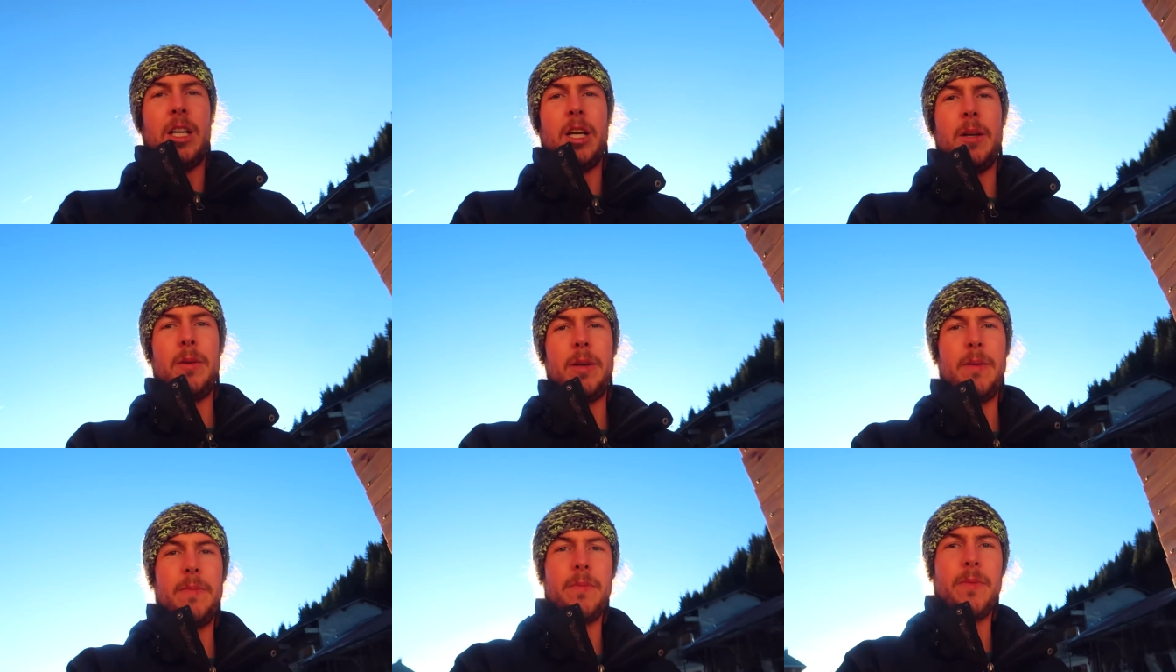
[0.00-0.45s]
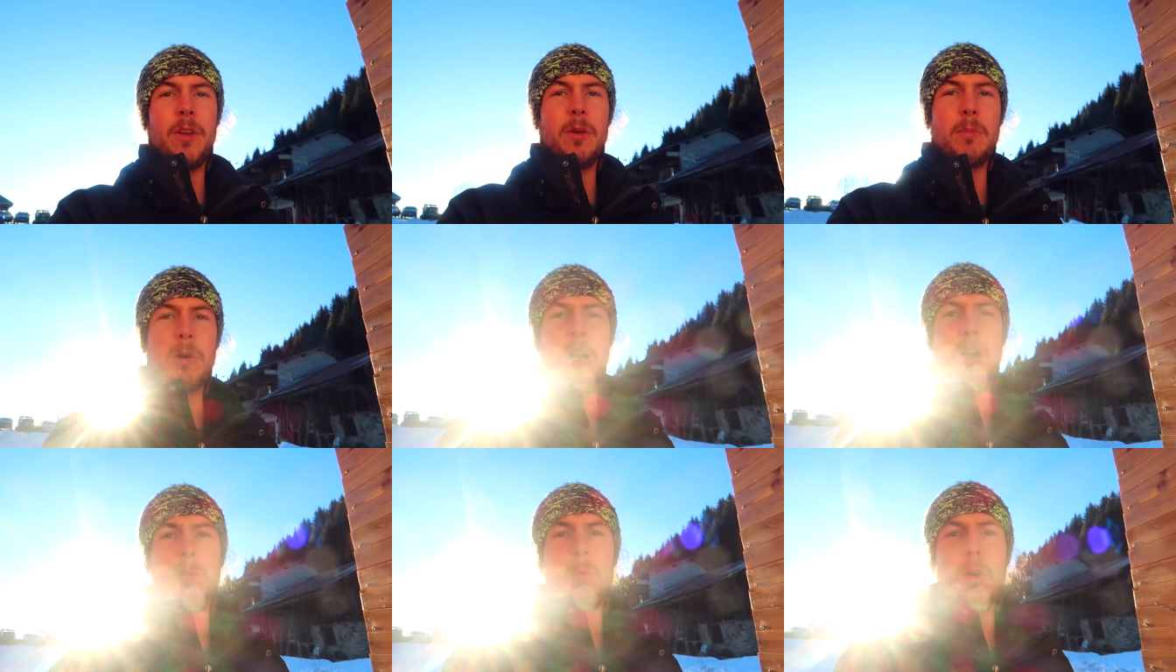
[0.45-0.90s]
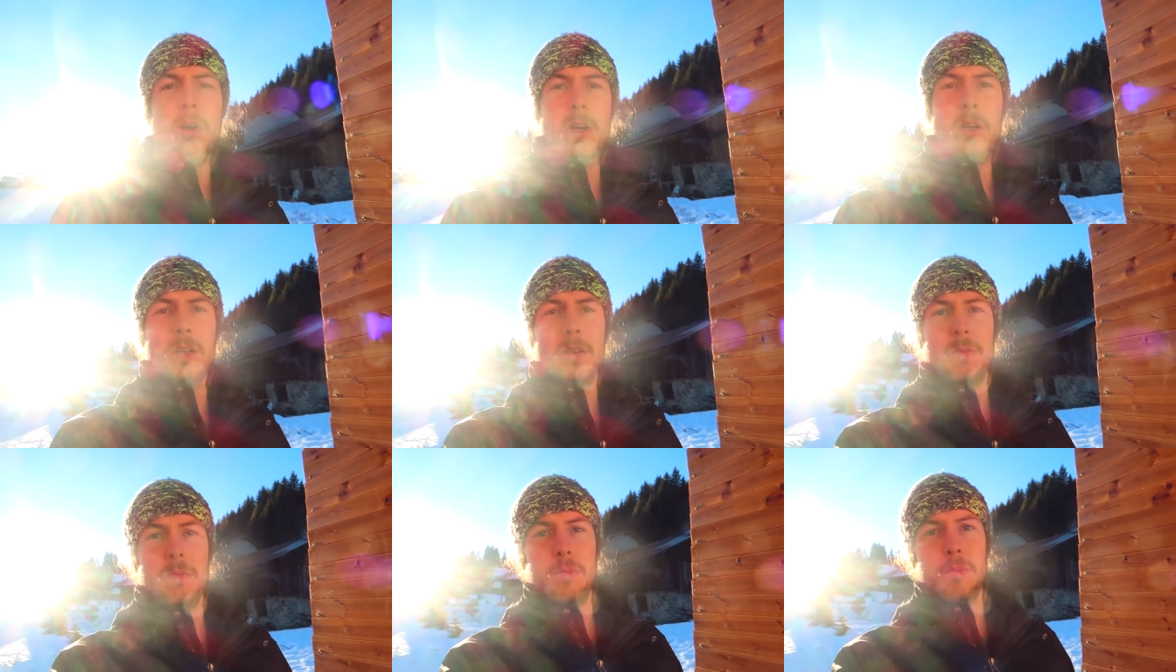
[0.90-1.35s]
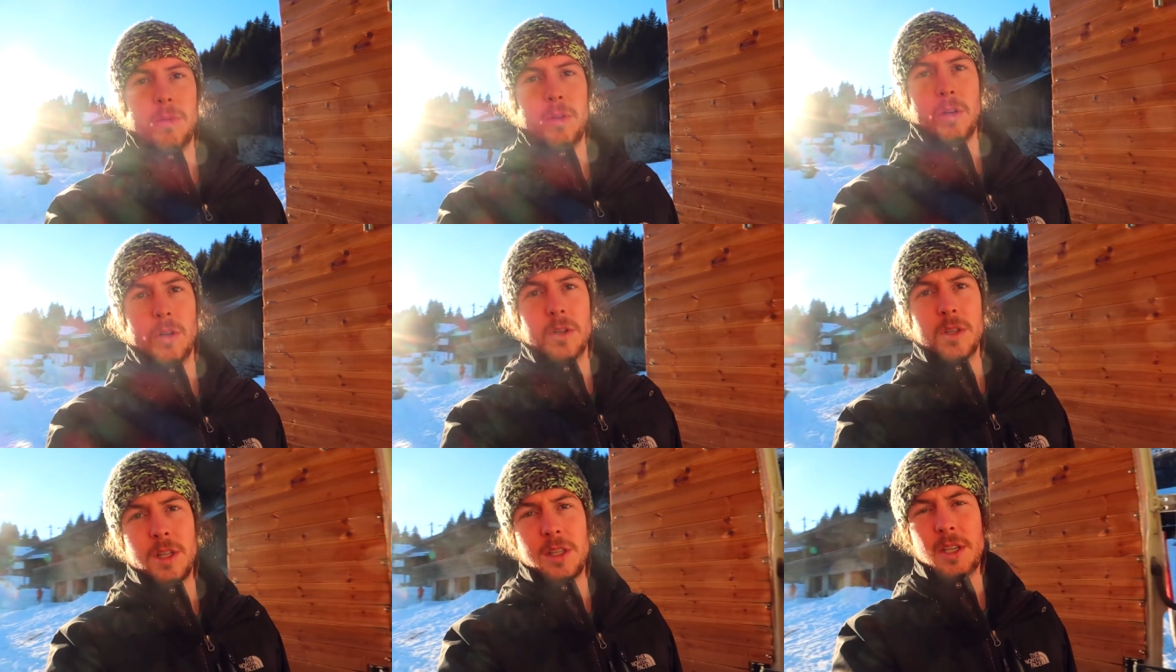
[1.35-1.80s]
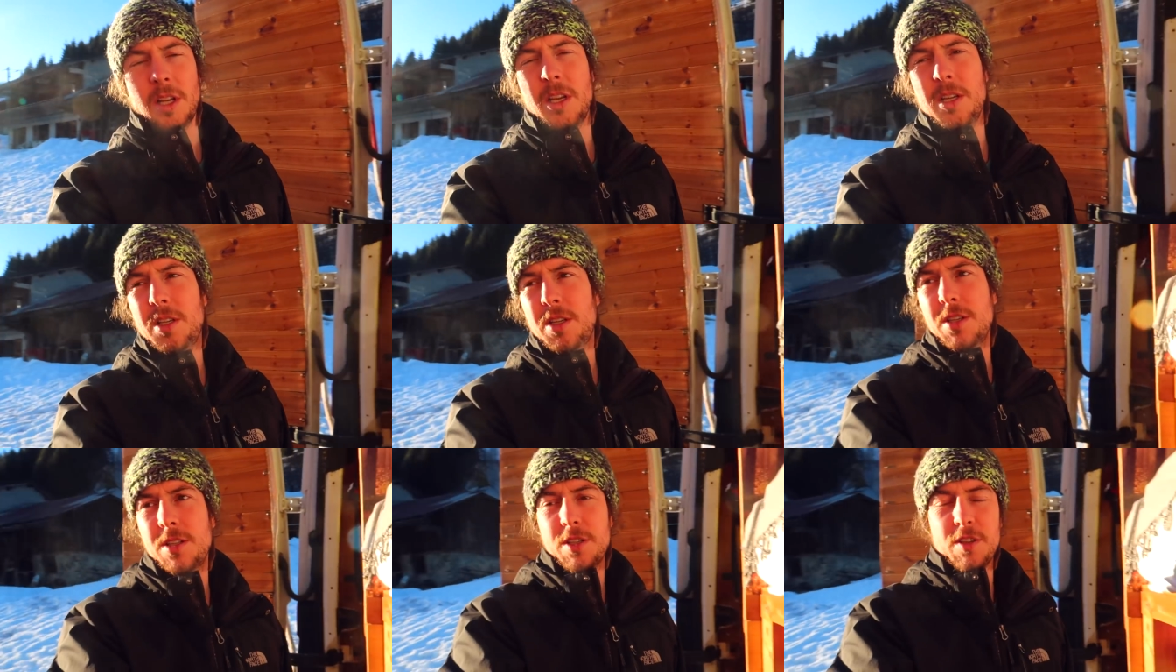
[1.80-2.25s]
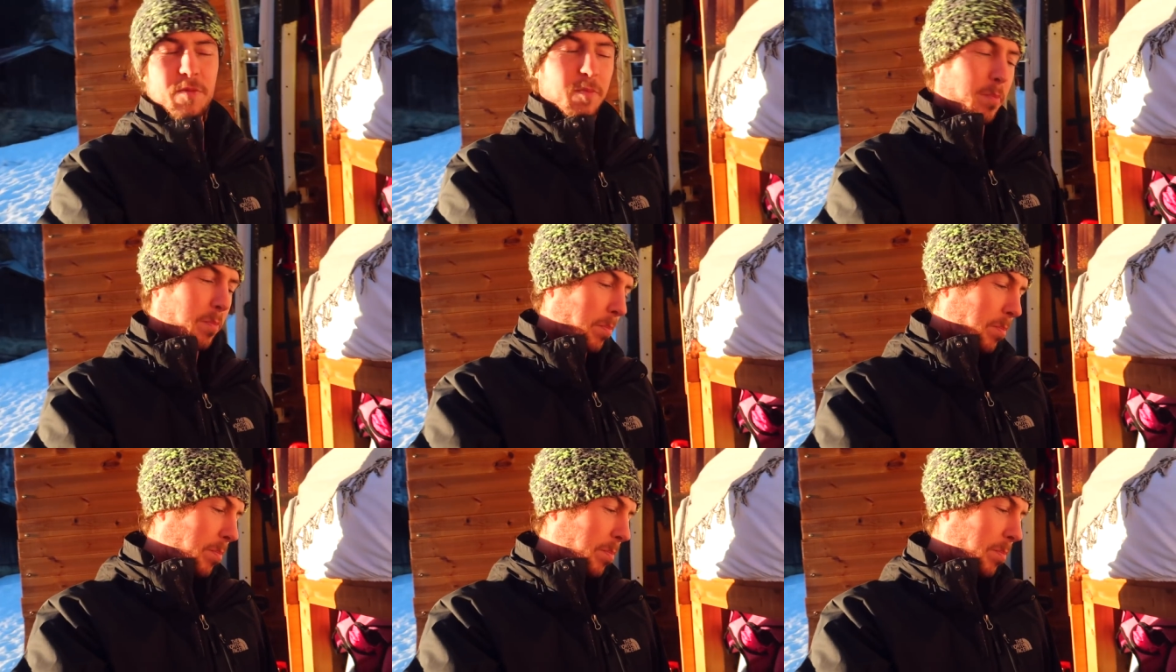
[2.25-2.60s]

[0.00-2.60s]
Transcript: I mean, no matter what the conversations are,